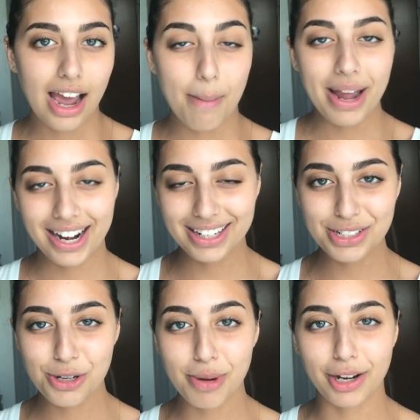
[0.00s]
I'm
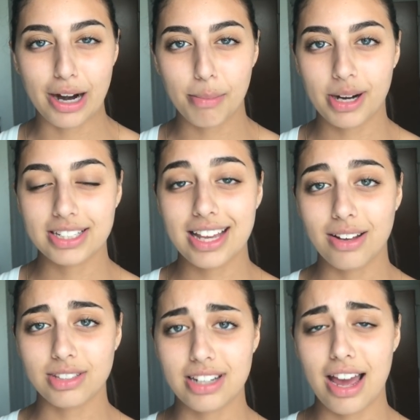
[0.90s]
heading to my grandparents'
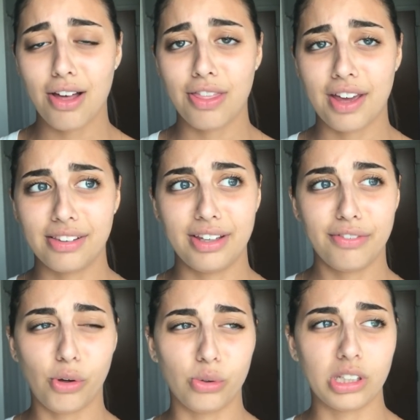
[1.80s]
house now. They
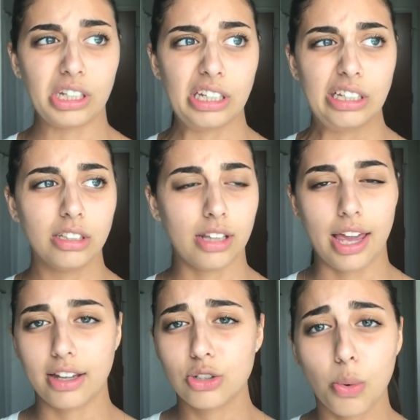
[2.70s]
live only
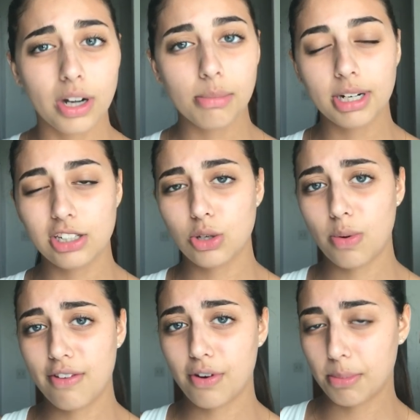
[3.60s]
like 20 minutes
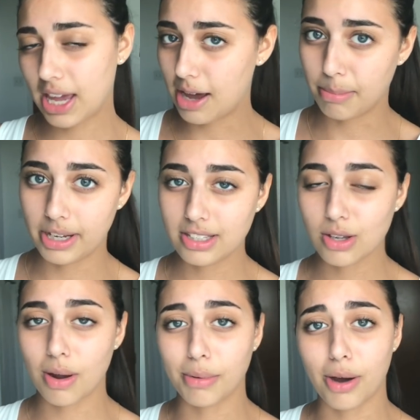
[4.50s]
away from campus,
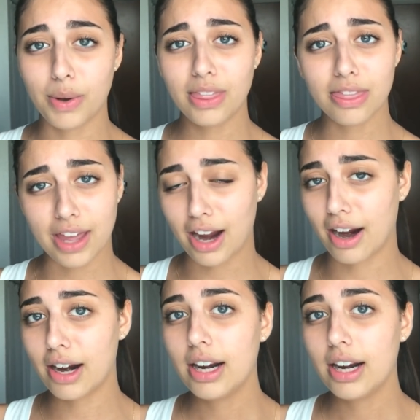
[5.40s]
so I'm going there.